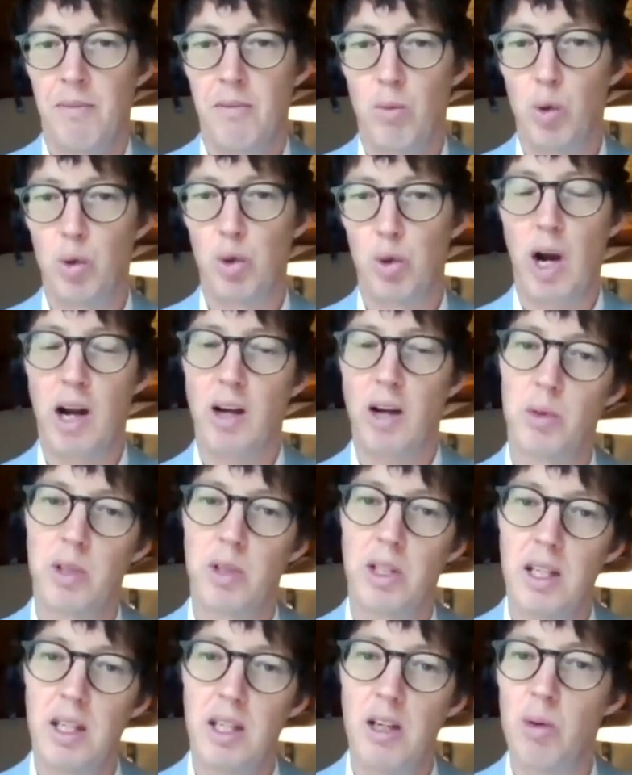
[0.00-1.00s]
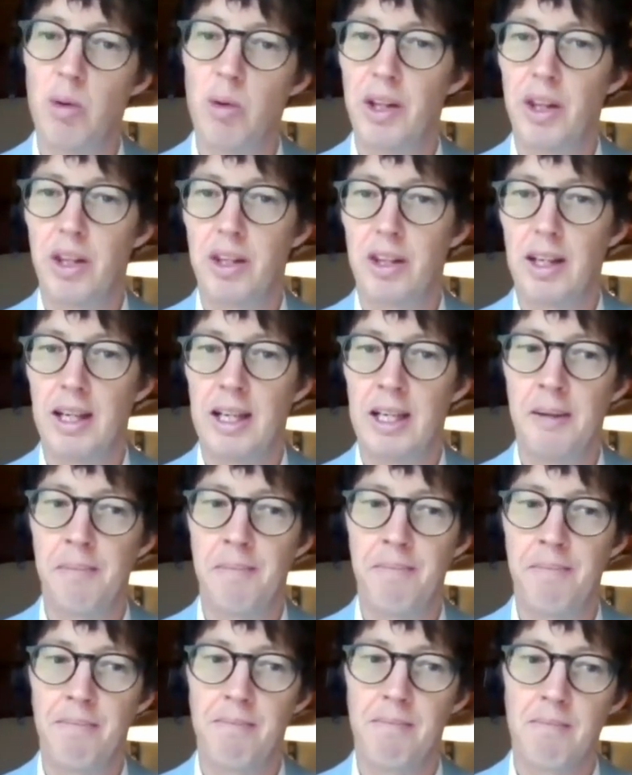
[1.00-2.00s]
will struggle to deal with,
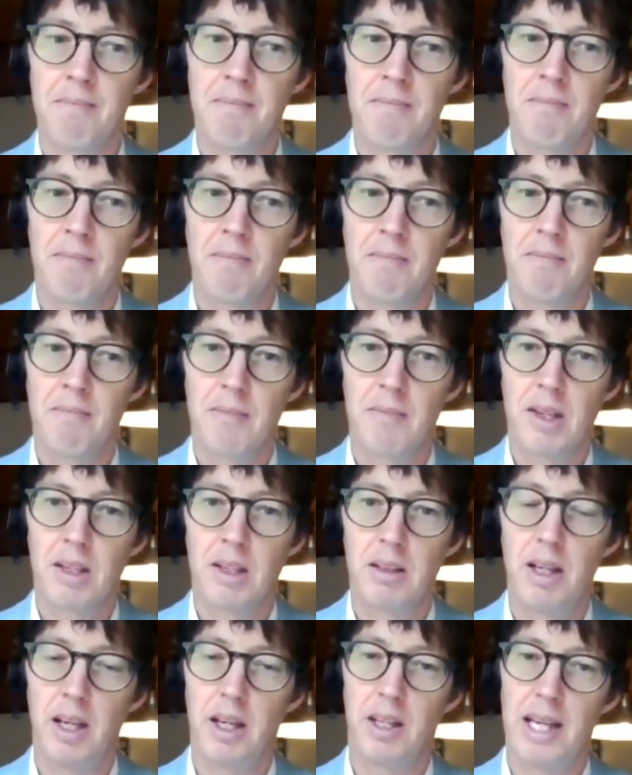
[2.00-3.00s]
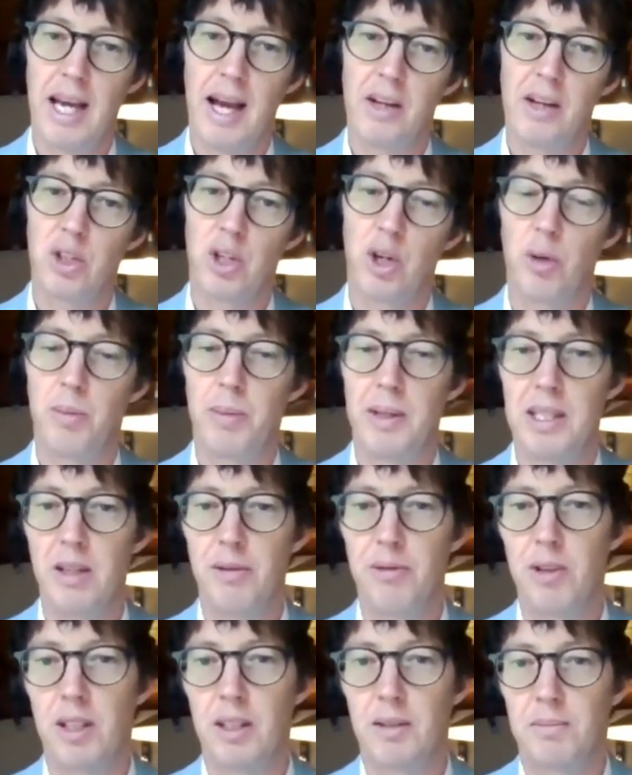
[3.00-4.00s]
the answer could be
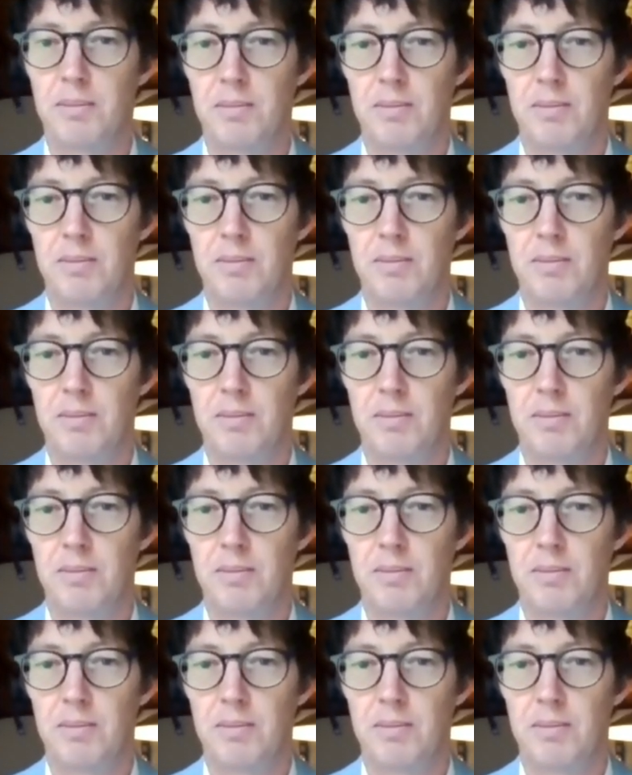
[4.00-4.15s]
different.